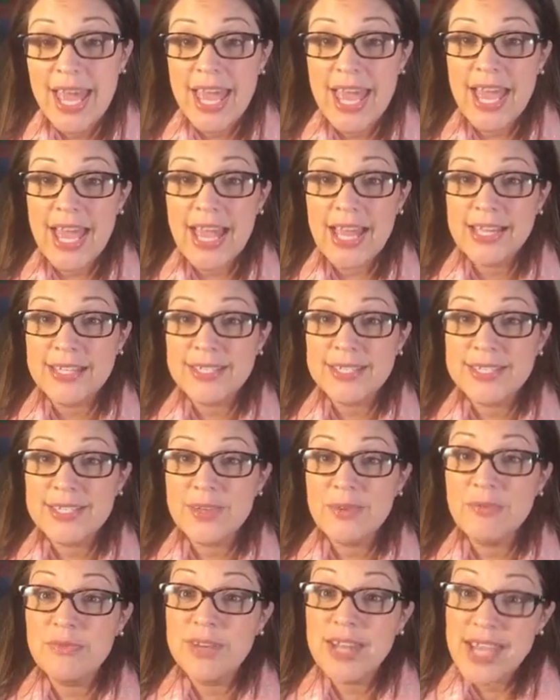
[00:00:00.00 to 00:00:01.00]
And
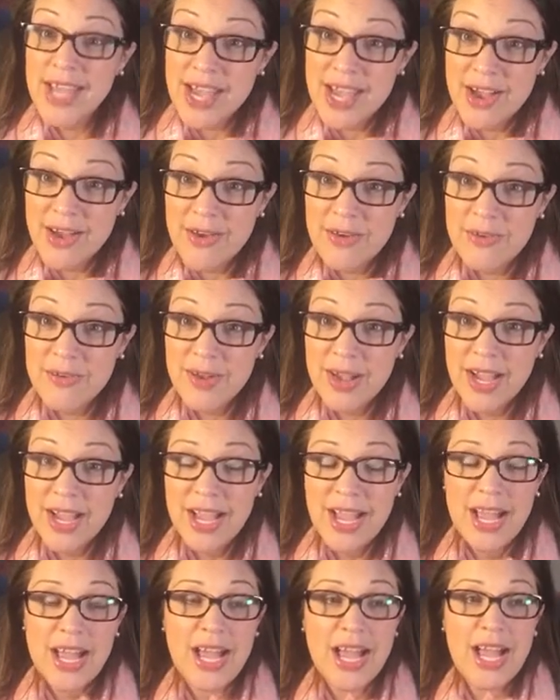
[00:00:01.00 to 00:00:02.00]
so now
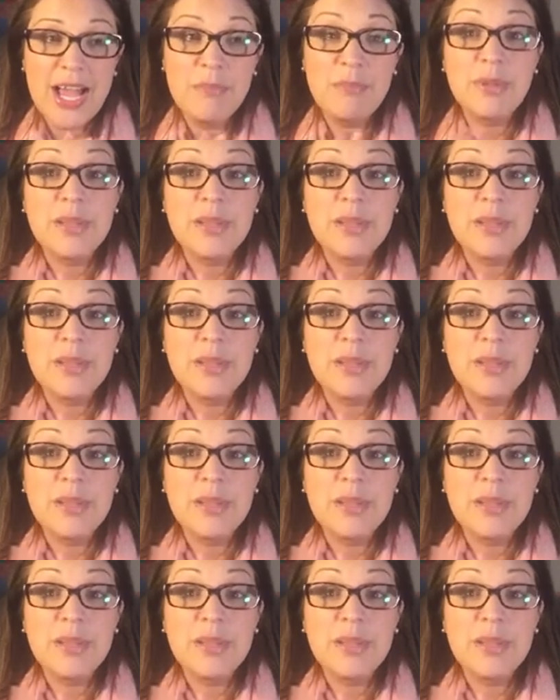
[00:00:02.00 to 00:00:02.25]
I